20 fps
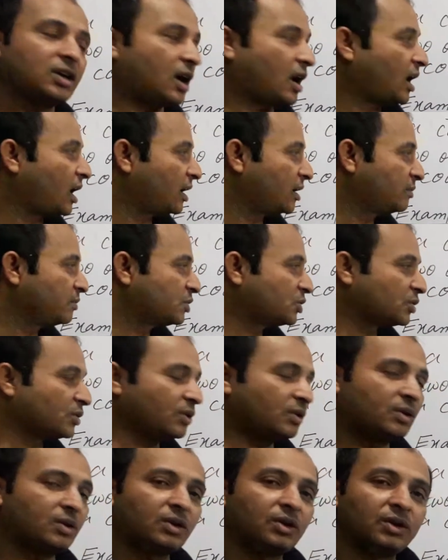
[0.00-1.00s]
I am
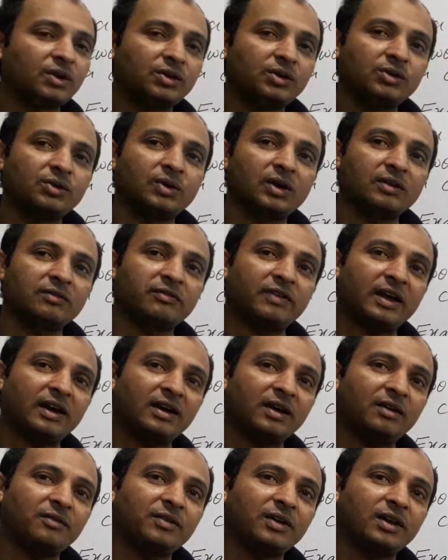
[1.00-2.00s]
sure you are well
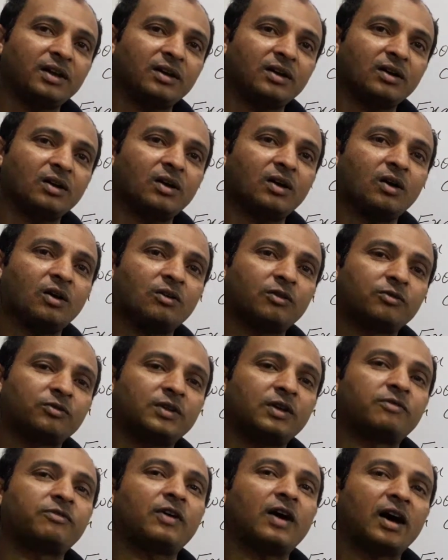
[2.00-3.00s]
aware of
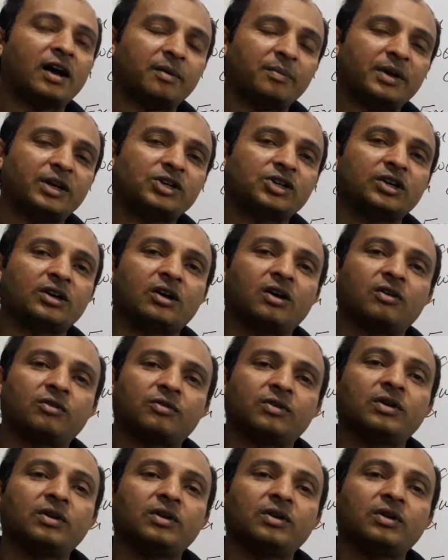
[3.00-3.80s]
the formation of